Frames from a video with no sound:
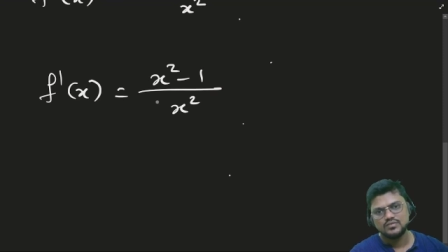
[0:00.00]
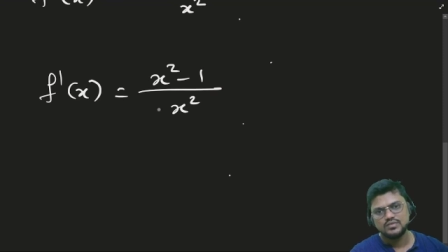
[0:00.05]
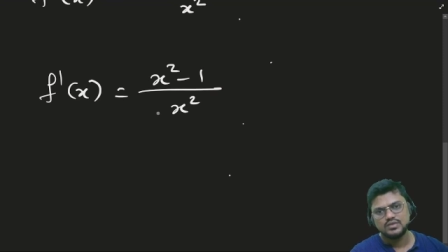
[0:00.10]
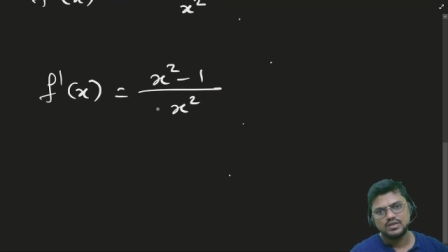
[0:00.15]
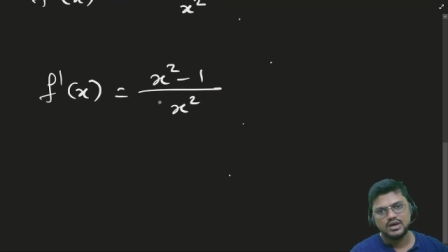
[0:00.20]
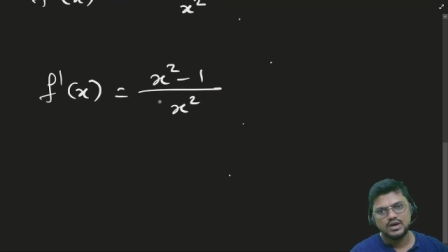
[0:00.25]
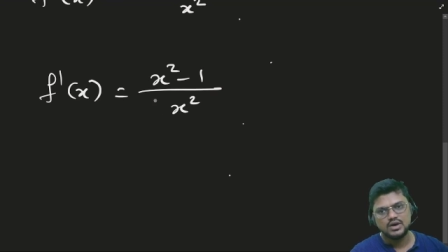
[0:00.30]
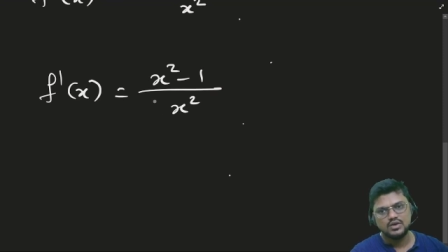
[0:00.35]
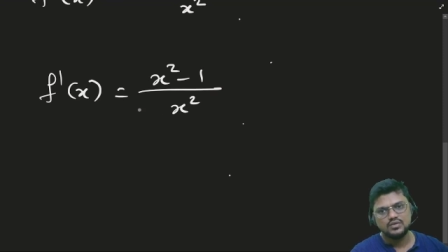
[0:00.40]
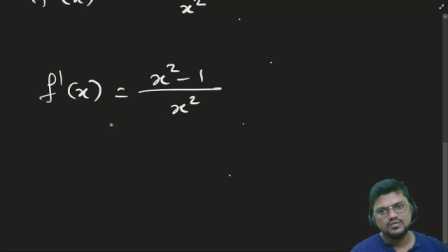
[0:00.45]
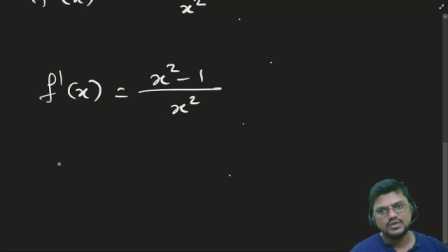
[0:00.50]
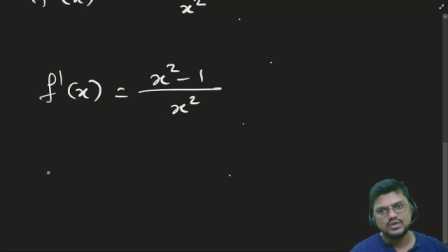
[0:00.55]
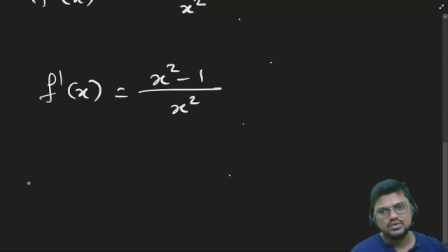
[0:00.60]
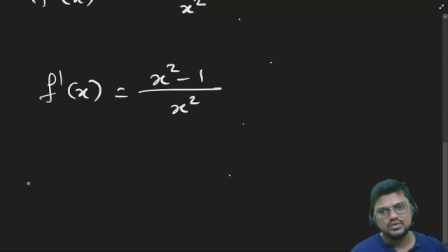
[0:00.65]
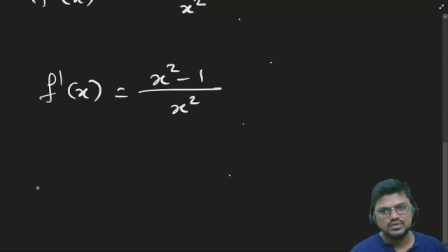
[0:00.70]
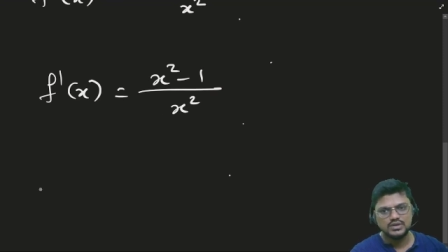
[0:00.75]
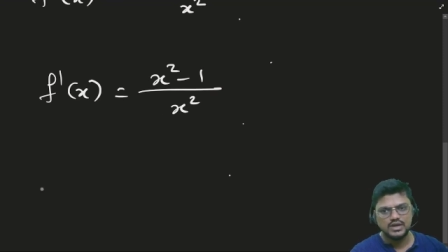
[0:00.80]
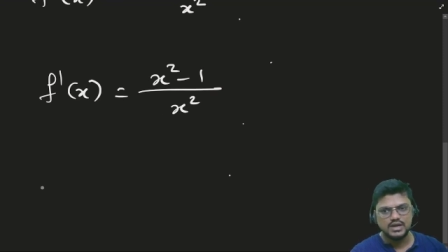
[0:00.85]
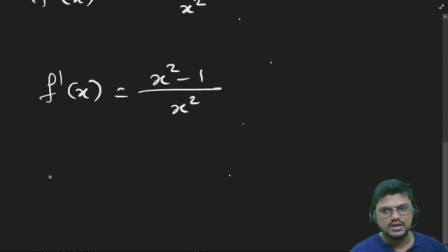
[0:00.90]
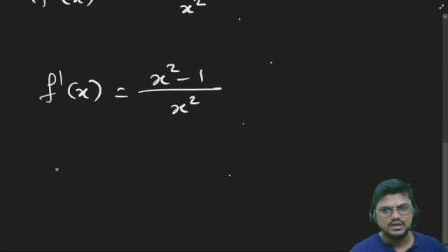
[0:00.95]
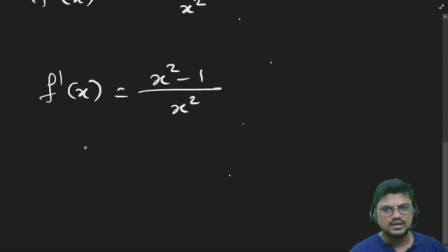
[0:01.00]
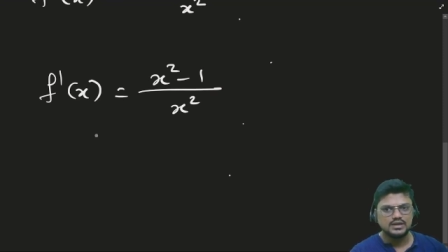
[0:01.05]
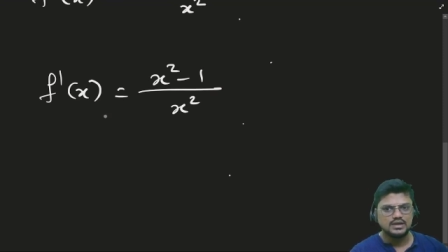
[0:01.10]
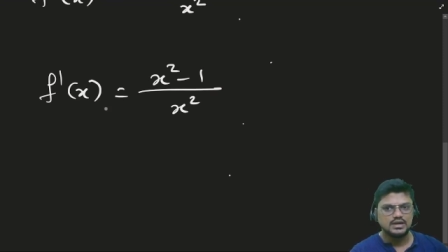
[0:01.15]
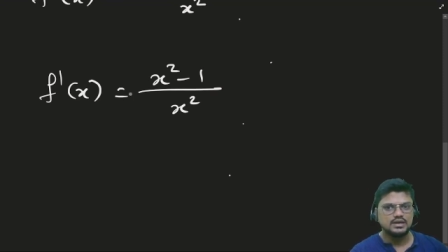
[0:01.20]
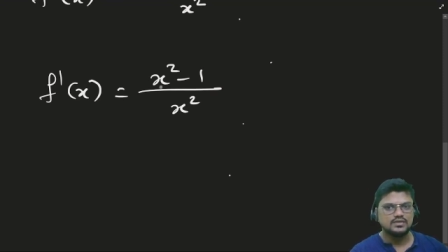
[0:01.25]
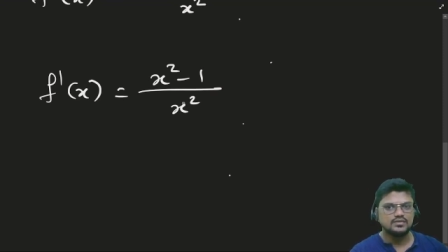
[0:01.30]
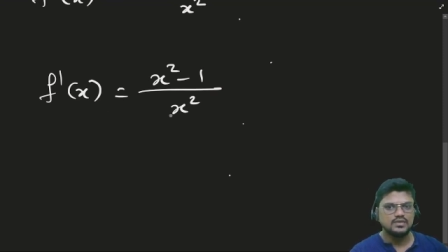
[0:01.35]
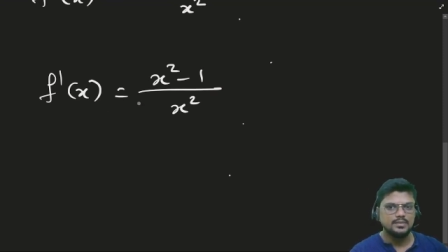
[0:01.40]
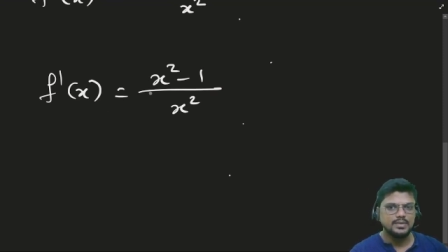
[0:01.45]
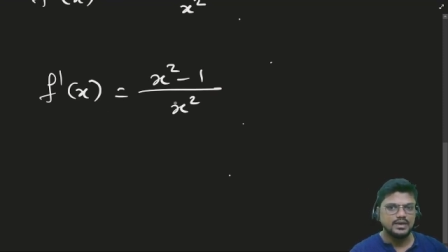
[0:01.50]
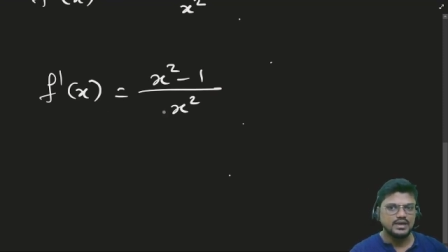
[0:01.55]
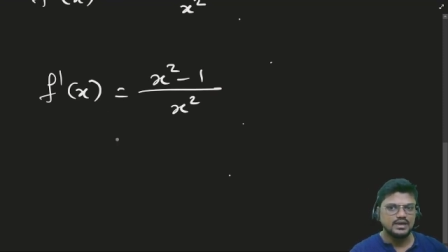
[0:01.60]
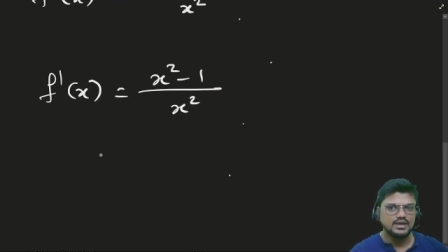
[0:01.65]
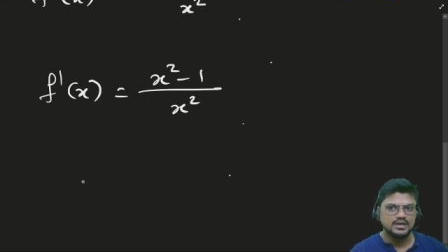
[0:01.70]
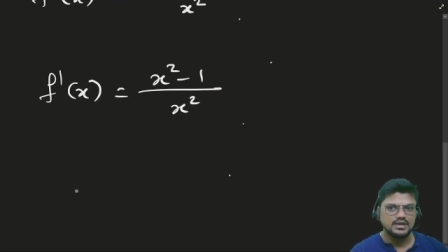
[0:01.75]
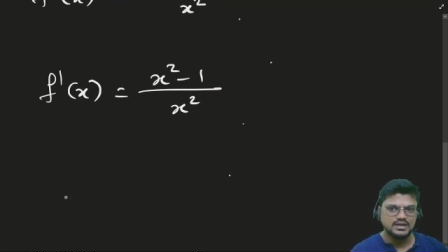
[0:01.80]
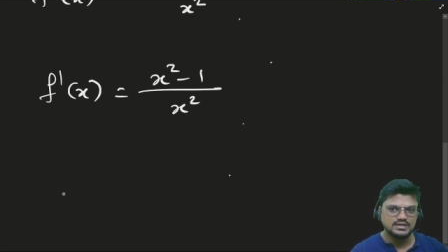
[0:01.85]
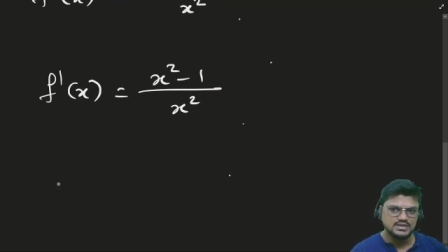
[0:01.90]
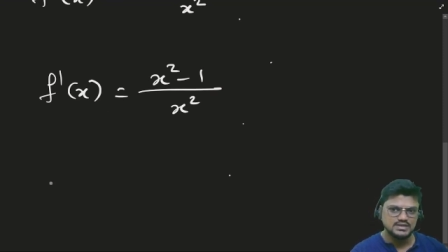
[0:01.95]
Now we know that it will be
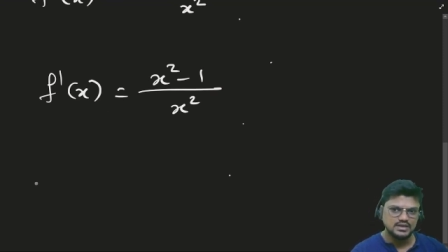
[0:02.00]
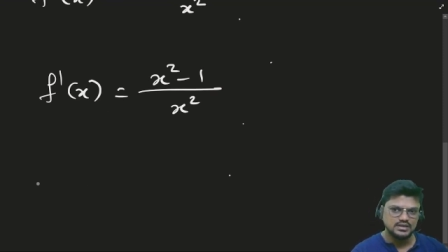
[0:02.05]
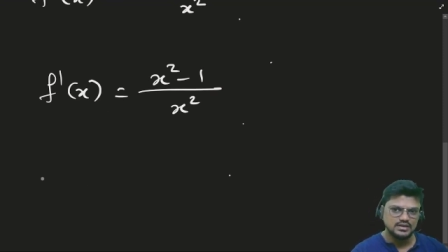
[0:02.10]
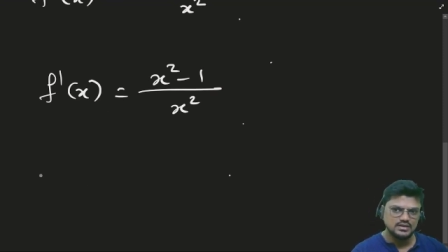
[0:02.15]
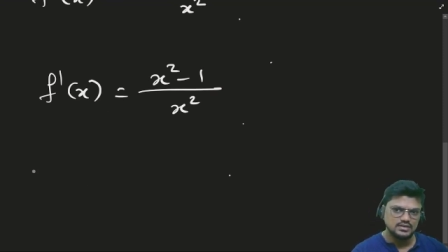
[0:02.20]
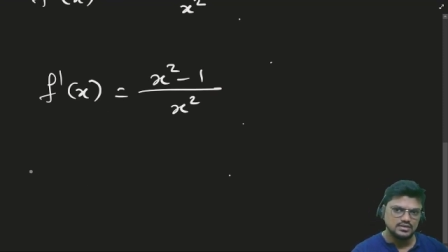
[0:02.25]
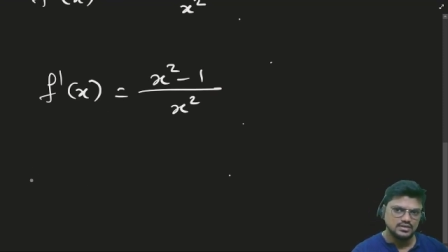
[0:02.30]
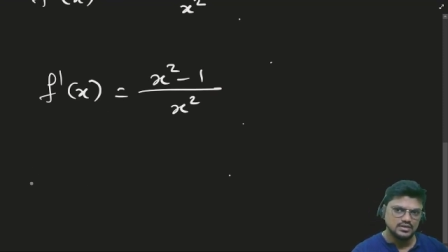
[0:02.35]
increasing.